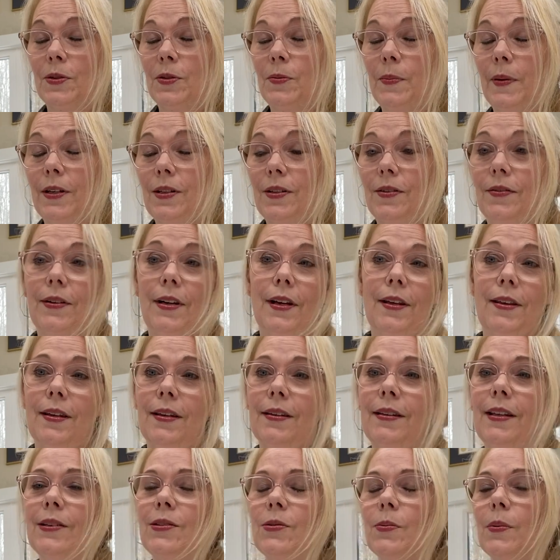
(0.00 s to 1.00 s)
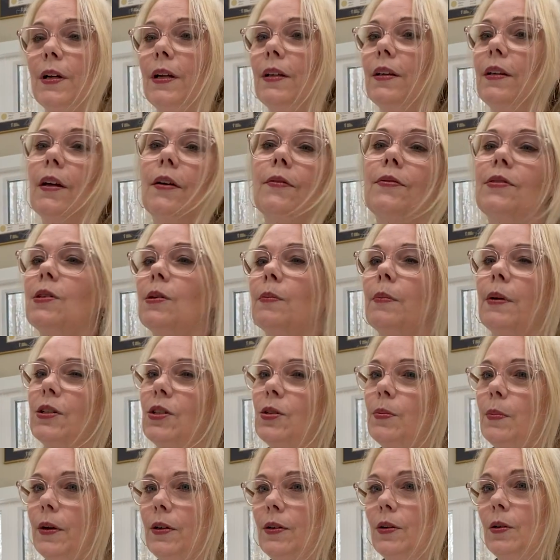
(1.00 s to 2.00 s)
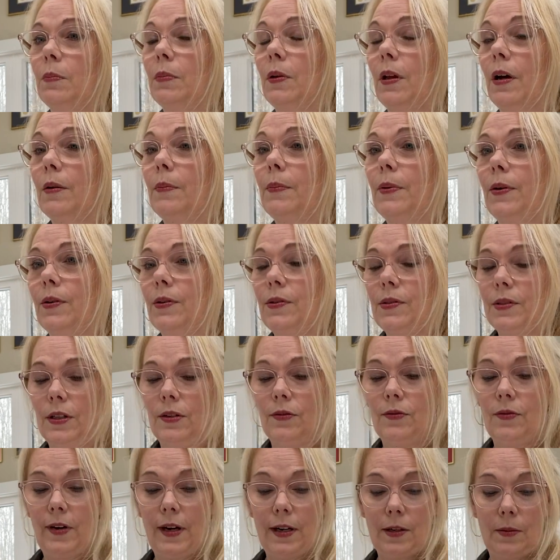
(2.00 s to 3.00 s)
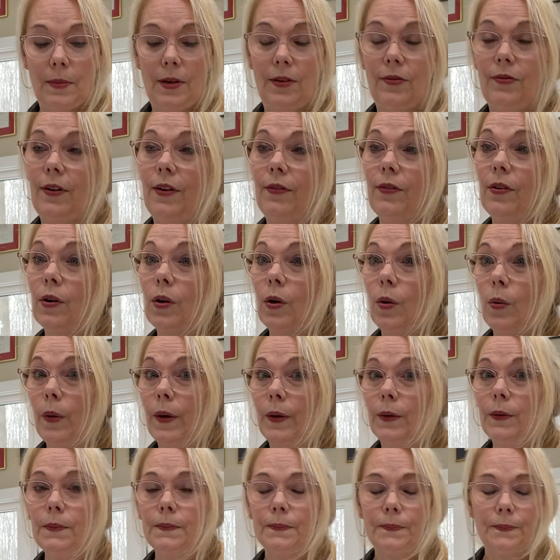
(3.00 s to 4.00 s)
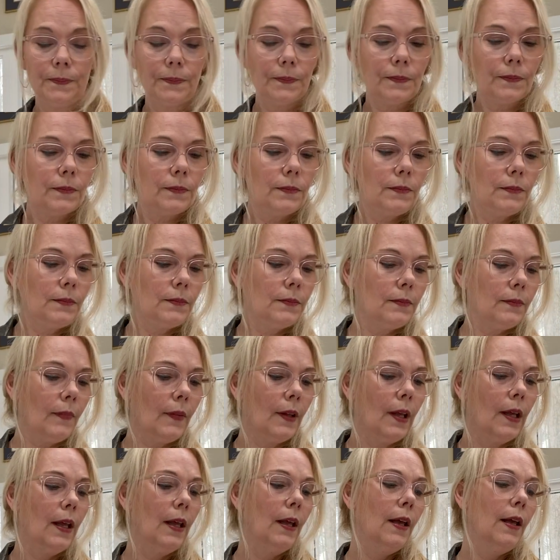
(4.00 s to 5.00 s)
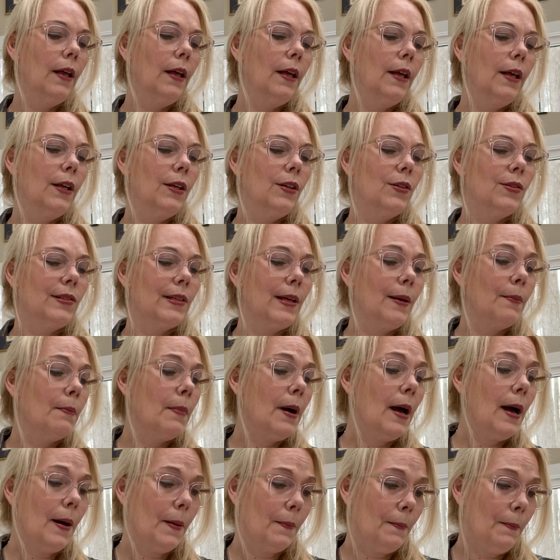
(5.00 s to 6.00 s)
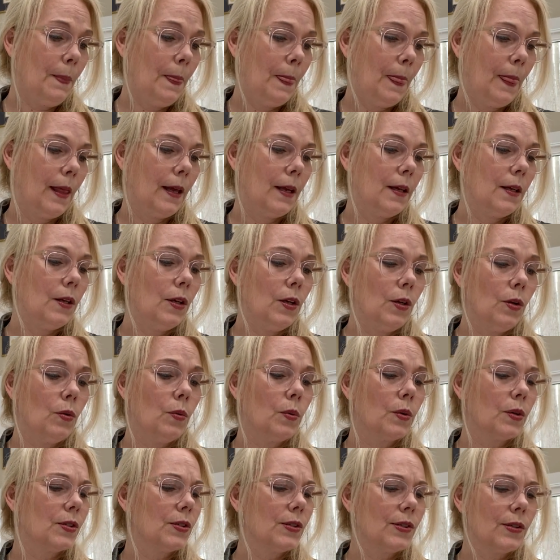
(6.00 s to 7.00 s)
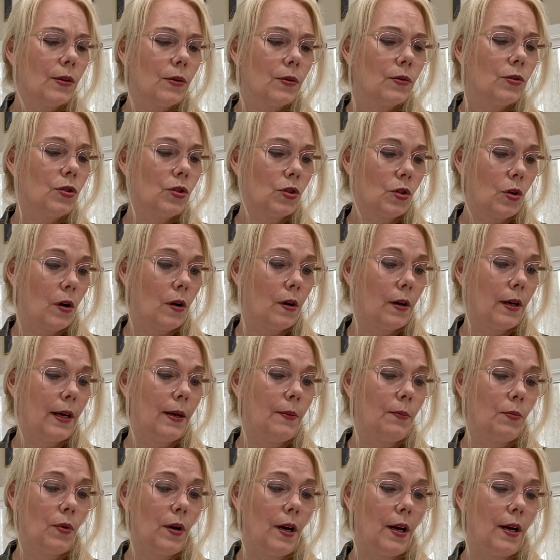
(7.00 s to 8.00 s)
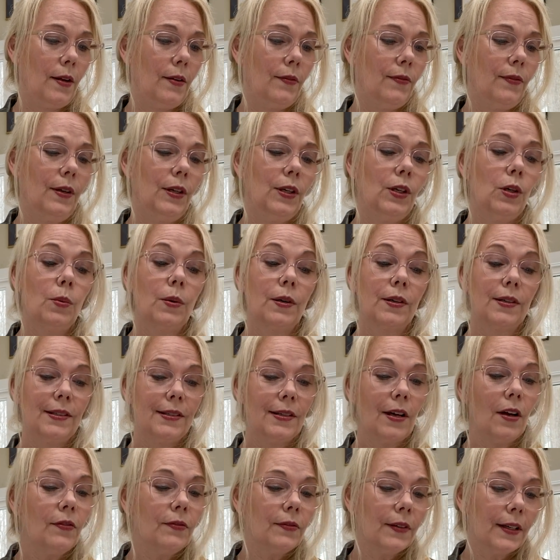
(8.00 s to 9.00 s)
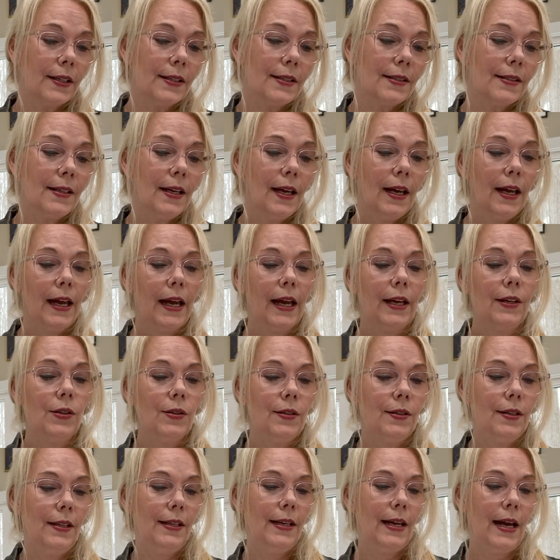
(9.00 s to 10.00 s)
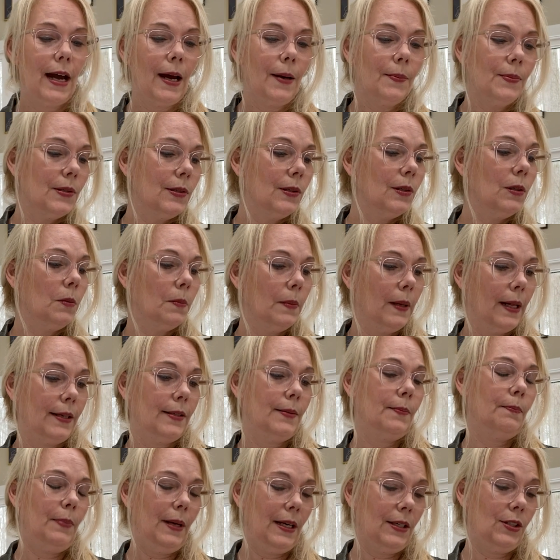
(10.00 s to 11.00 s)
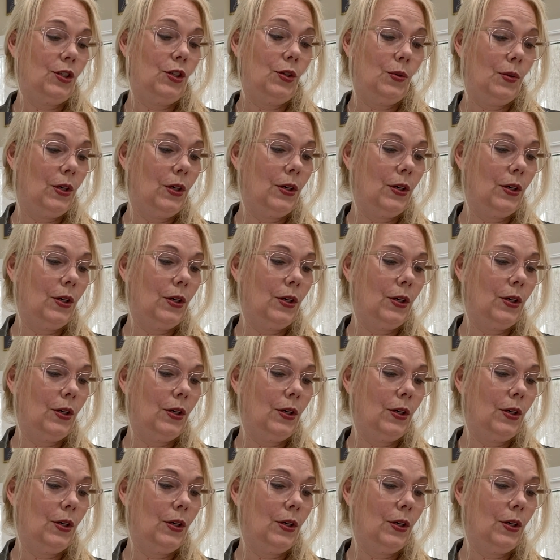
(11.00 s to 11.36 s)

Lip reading: perspective. And I think that's what I love so much about your blog post. In fact, my favorite quote, you say, Mom, you were so strong and brave. You were selfless and you did the absolute best you